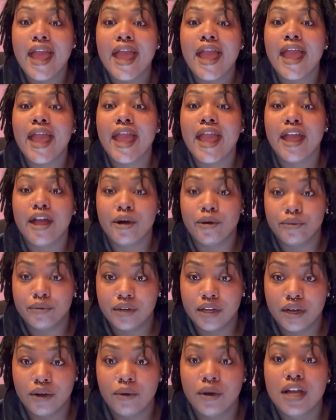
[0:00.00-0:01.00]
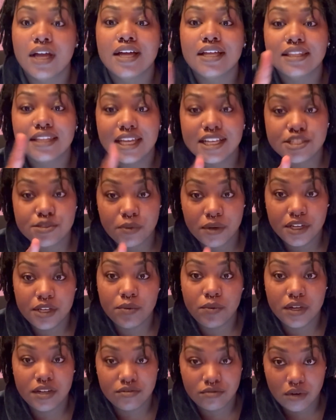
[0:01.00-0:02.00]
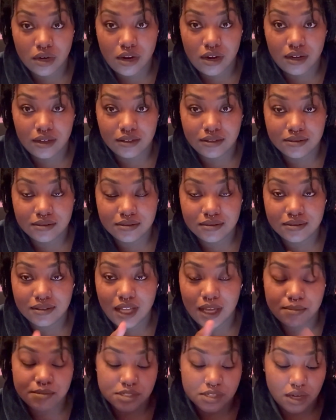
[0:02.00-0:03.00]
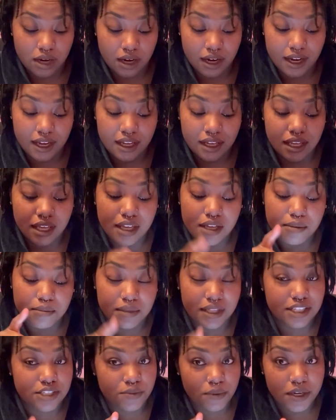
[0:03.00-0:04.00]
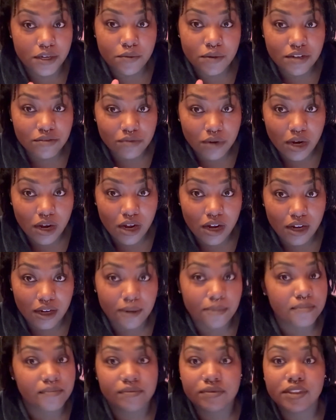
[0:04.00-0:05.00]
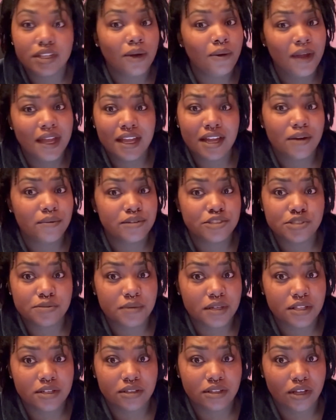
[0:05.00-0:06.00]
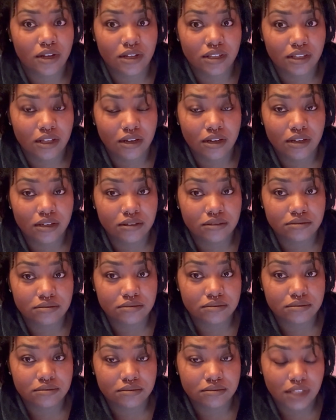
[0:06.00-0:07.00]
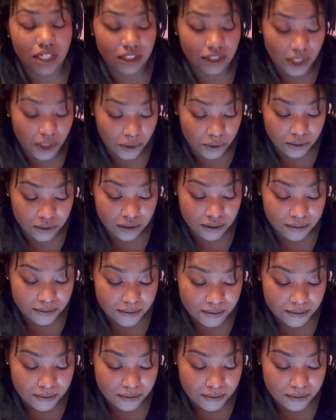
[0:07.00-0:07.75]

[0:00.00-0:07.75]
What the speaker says: Hell no. That's where you went wrong. I'm sorry. That's where you went wrong. Don't hang out with your mother-in-law alone.